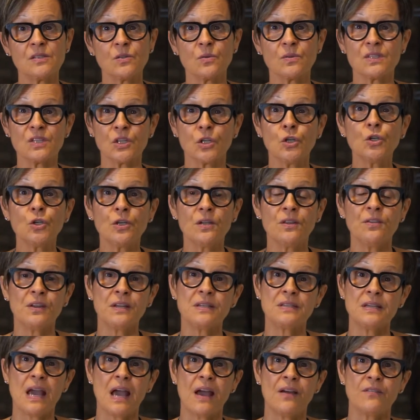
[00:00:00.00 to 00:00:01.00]
So it's a good
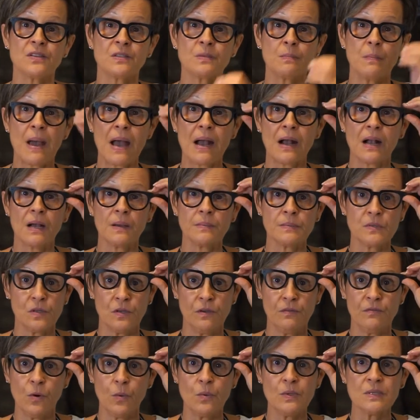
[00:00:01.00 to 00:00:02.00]
thing to have as backup.
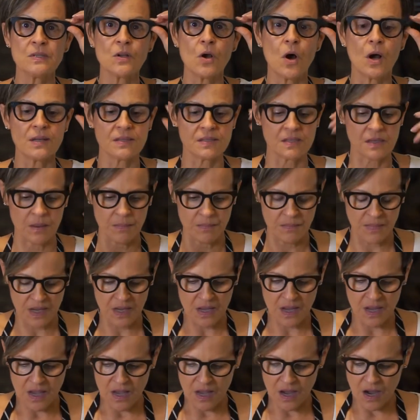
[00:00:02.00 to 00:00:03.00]
So you've always got some.
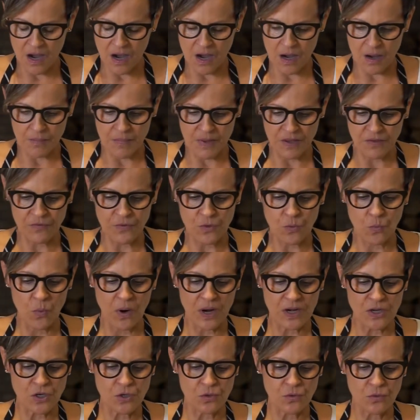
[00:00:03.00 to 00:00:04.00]

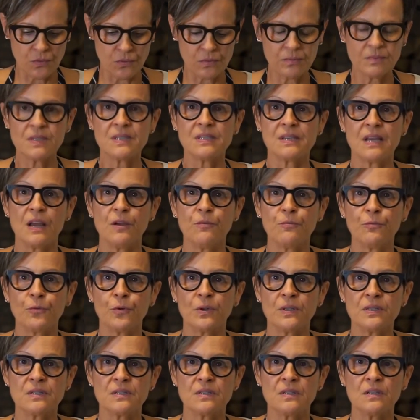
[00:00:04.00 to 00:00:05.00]
When you say,
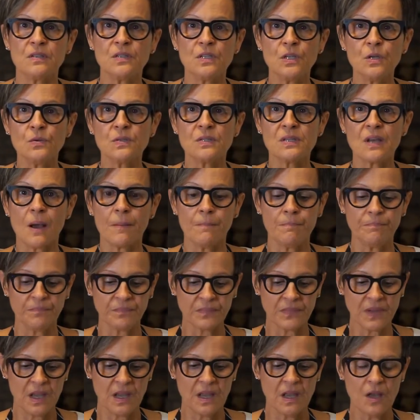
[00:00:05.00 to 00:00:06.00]
for instance, use
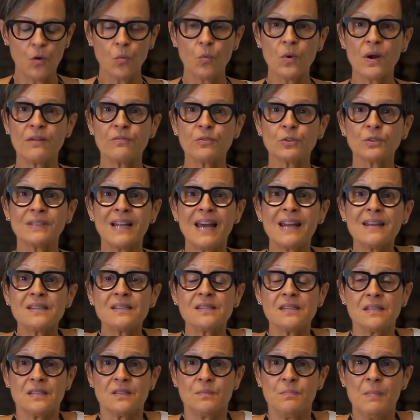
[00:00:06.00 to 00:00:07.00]
up whatever
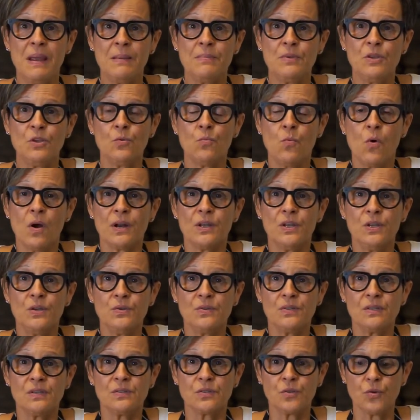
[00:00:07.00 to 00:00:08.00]
lettuces maybe you want to
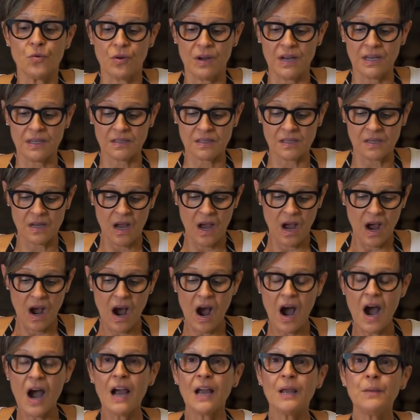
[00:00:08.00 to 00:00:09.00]
use as greens.
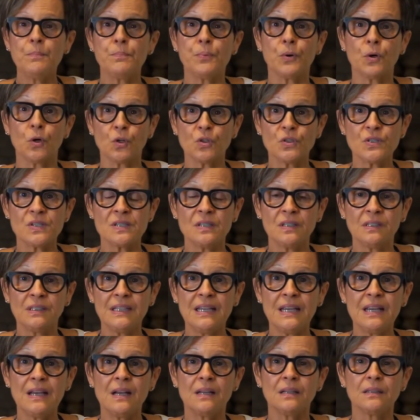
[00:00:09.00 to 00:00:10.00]
I
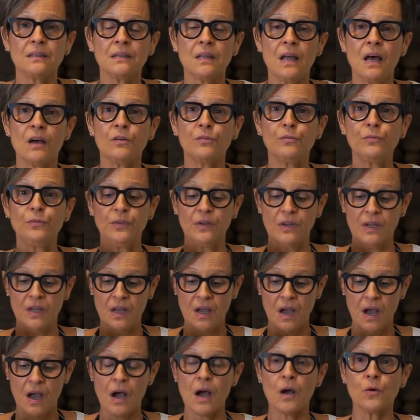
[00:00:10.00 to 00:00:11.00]
personally love
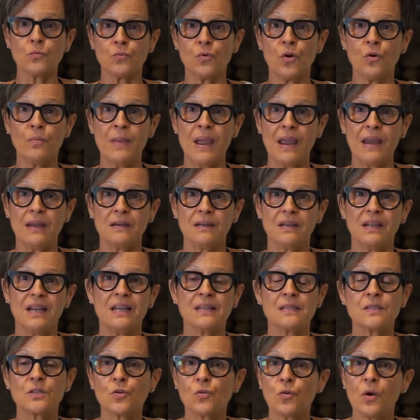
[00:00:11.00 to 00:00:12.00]
romaine.
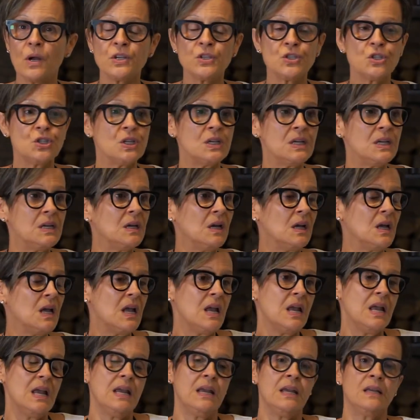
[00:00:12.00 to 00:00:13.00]
It's crunchy.
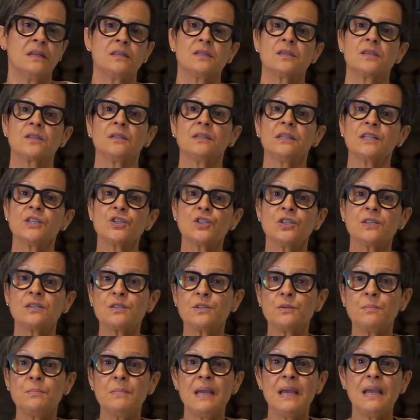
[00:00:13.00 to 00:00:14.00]
It's
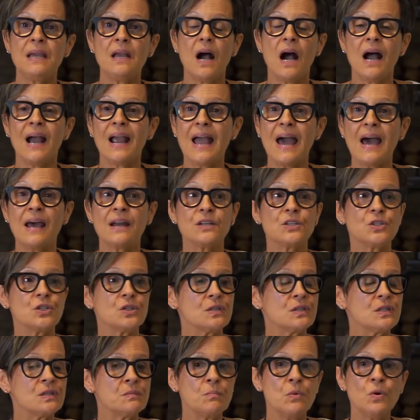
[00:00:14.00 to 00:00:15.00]
delicious to me. I add it
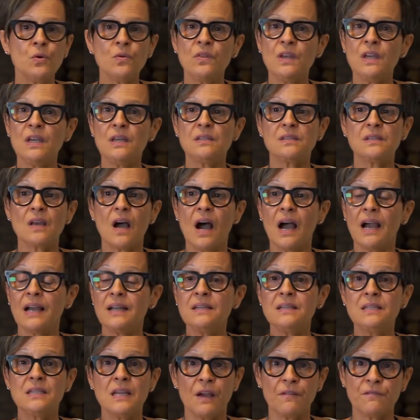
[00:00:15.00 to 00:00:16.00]
to smoothies.
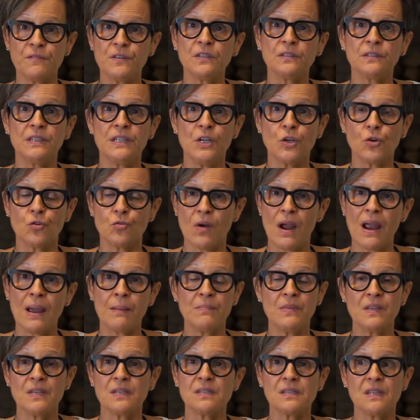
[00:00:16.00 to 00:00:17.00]
I definitely
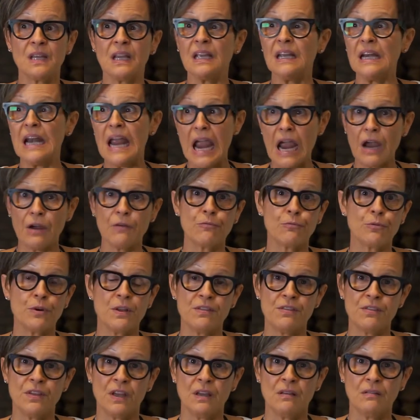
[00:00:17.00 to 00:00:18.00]
cram this thing in
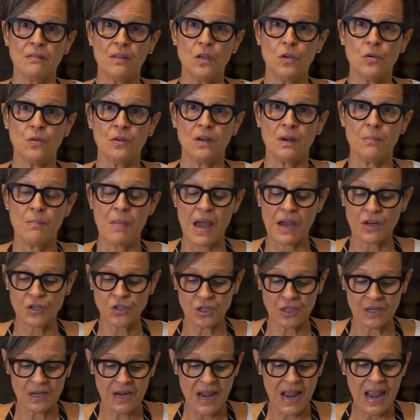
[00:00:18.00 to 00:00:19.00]
everything that you can
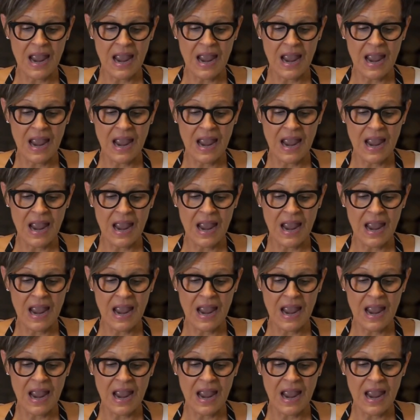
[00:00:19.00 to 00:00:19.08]
imagine.